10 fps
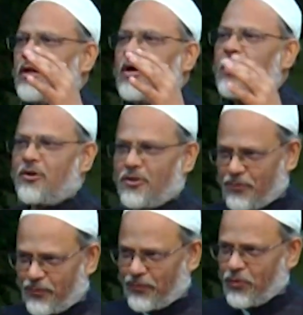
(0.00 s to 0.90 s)
Lord.
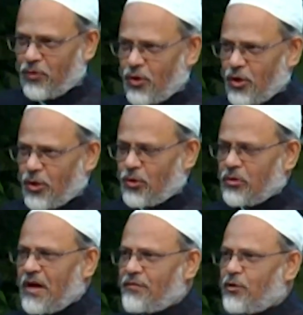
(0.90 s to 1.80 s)
You
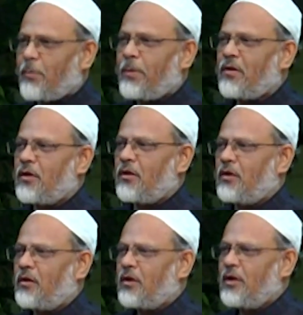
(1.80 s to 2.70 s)
don't have to depend
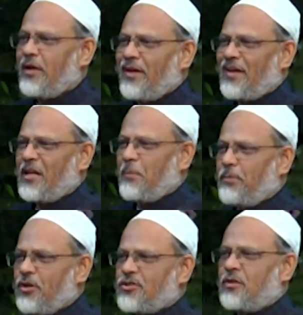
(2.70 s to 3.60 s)
on any
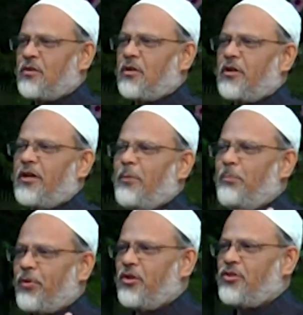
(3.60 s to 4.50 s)
person or any
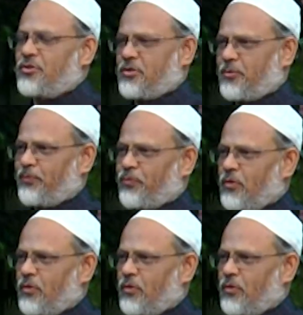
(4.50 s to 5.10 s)
priest.